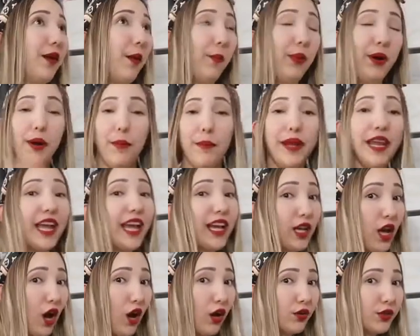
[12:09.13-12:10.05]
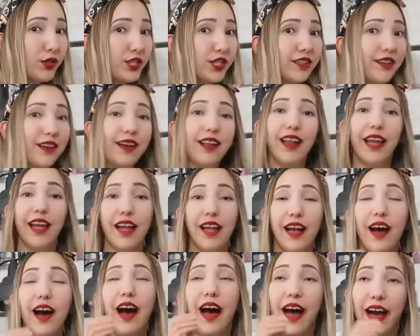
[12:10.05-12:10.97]
put me in, coach. Like,
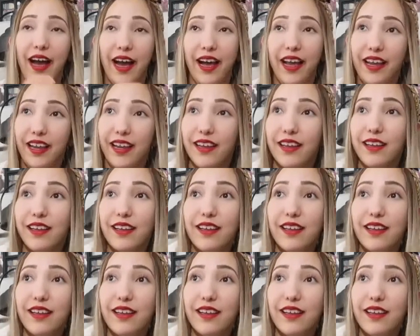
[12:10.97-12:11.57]
I